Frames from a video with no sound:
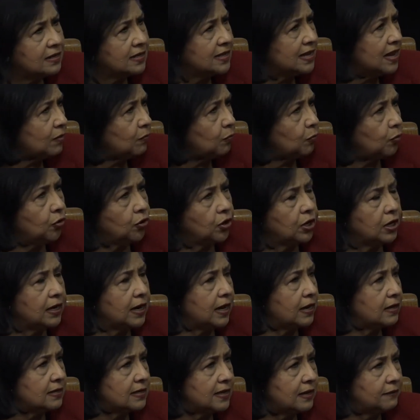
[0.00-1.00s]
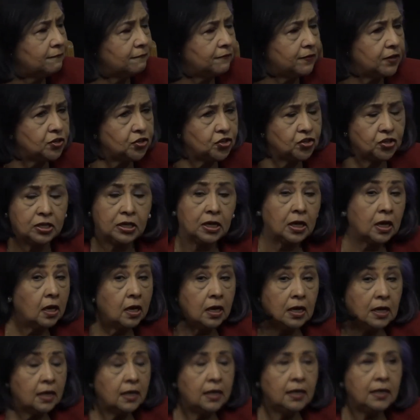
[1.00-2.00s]
does that work and how does that function?
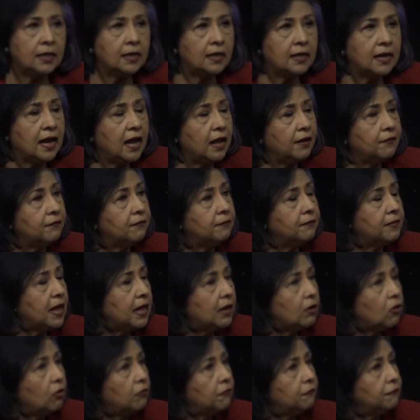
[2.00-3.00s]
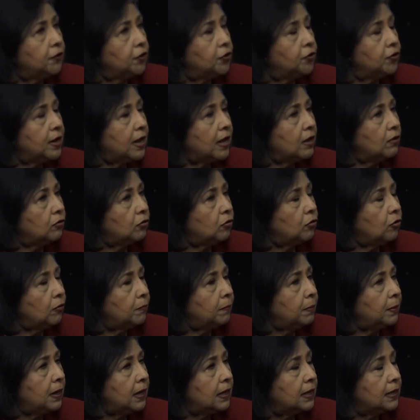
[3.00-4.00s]
He didn't have that all figured out and
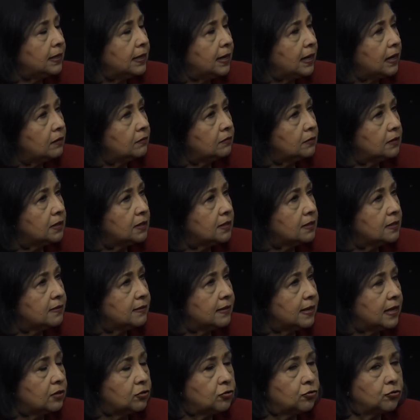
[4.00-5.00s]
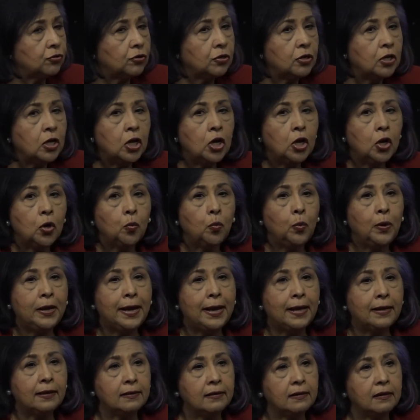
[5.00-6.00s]
all planned out and things of that sort. We
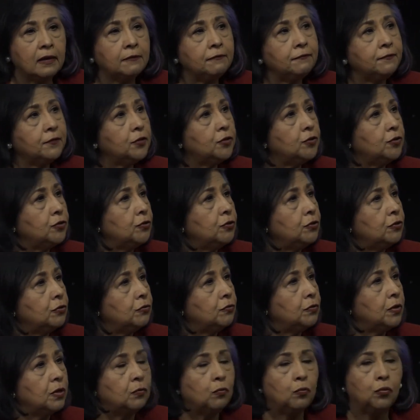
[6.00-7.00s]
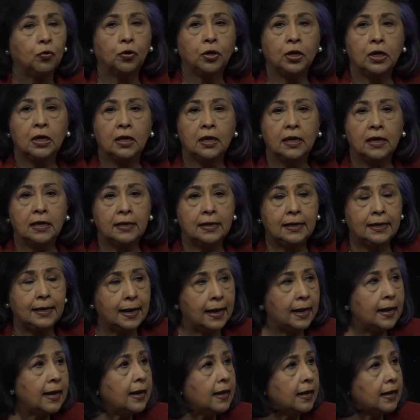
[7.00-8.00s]
had enough to do in working and
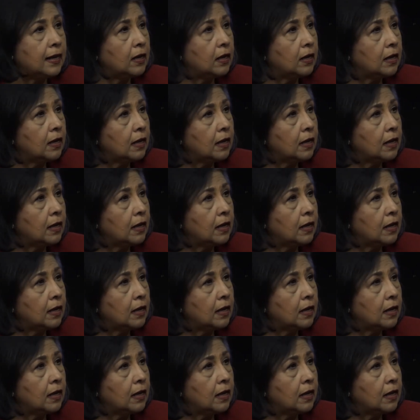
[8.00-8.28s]
getting